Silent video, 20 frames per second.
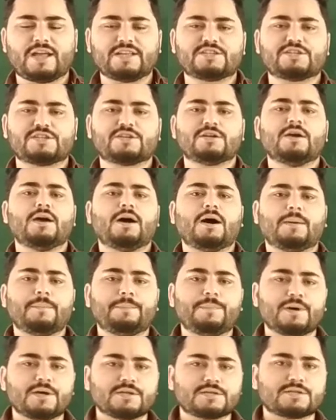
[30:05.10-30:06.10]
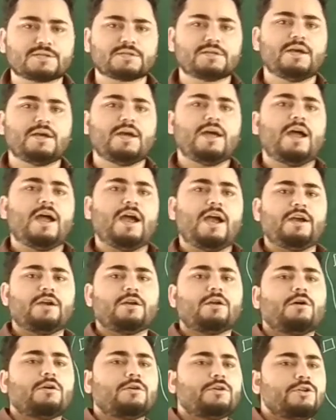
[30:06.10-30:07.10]
catch a bus
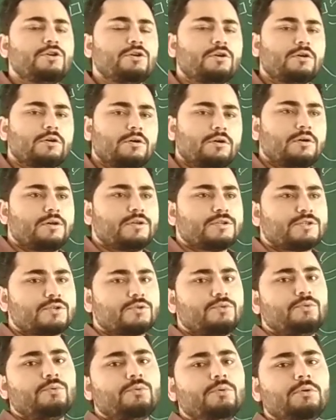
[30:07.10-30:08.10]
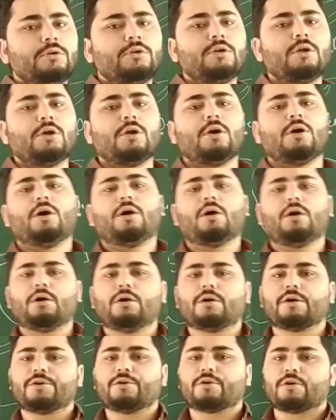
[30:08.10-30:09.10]
and go to your school
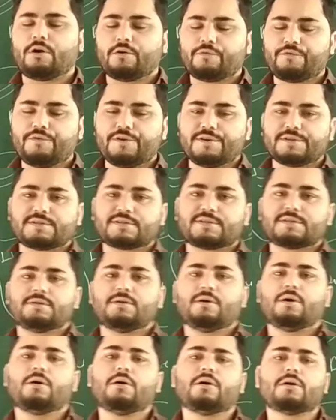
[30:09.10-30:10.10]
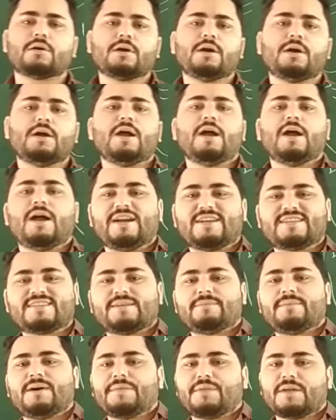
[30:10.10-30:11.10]
or your office or at
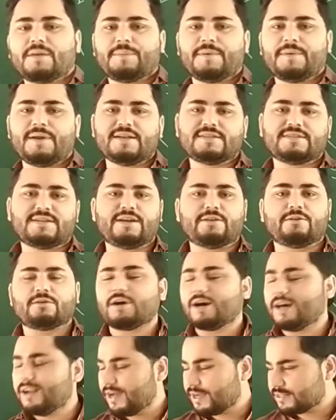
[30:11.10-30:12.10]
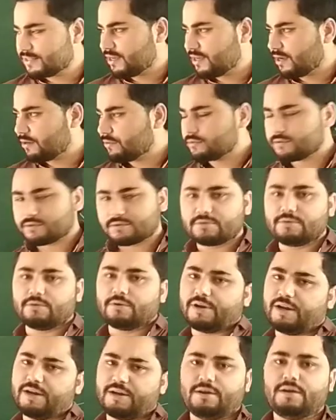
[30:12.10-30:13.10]
some other place at your khala's house.
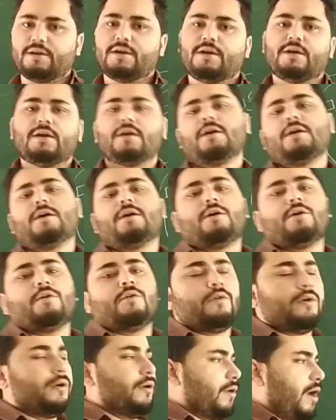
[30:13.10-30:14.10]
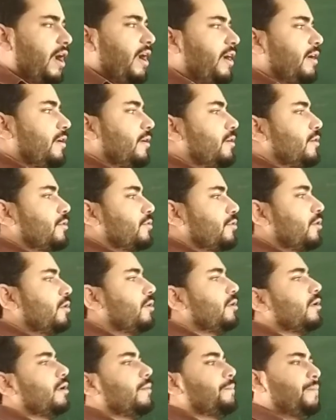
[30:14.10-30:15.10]
Okay, right?
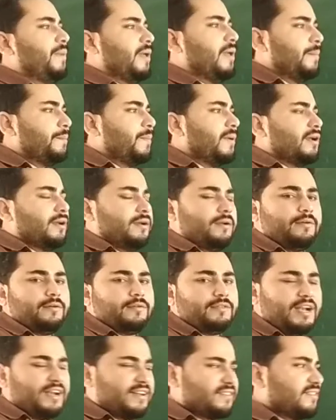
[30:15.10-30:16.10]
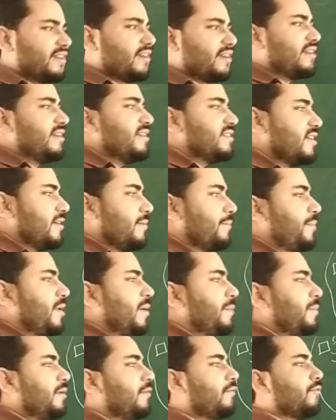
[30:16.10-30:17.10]
So people, that is the reason
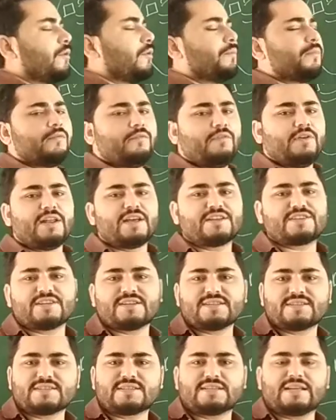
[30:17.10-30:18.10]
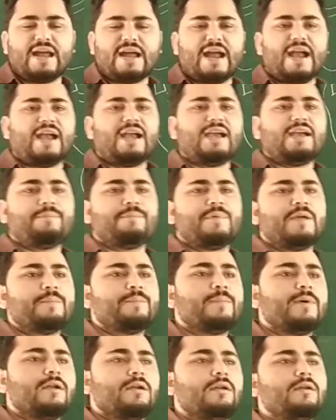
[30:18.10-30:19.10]
people from the villages and
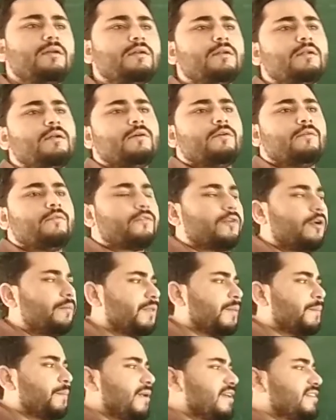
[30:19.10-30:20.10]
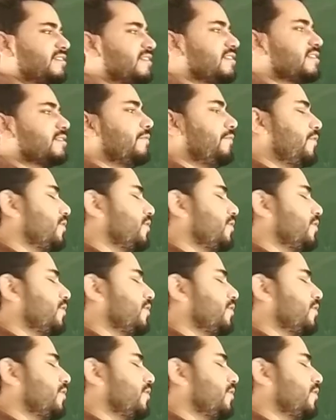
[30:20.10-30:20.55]
people from the places